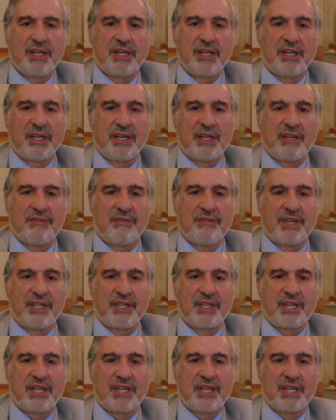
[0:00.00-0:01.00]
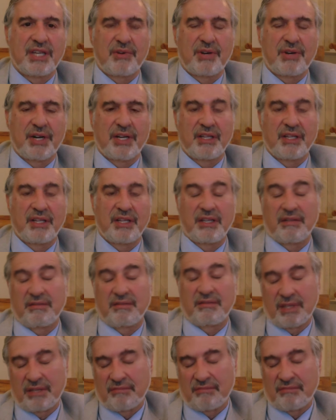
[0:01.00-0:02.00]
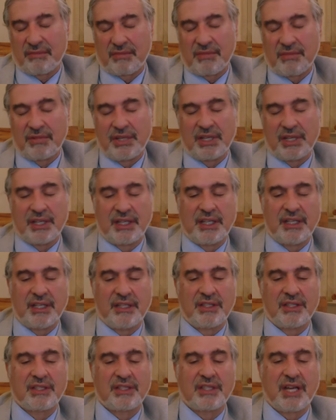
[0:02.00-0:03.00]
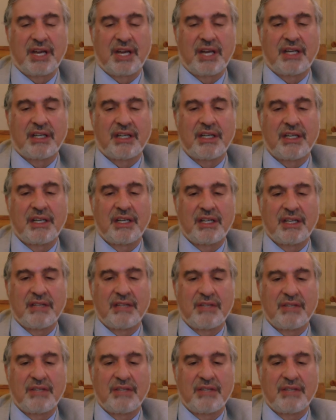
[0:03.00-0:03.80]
of contemporary that really looked at those